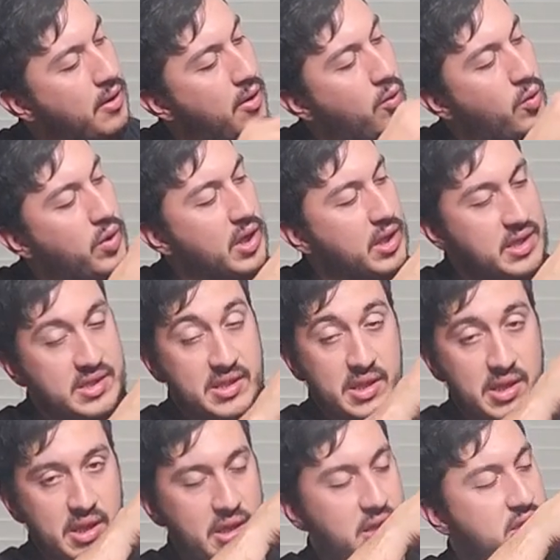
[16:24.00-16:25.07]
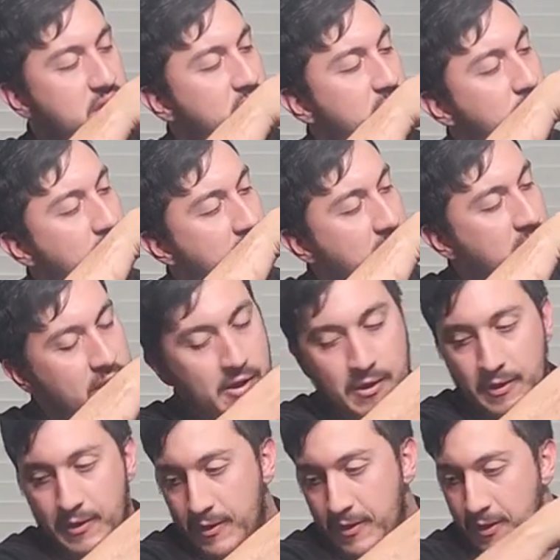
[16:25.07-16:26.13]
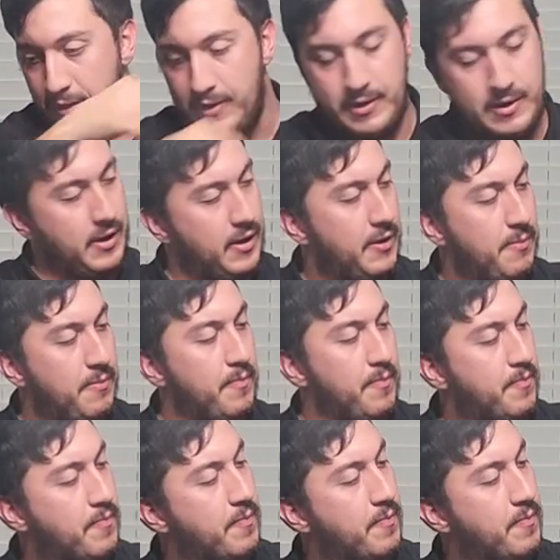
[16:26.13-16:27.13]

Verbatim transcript: realistic it is, really. Um,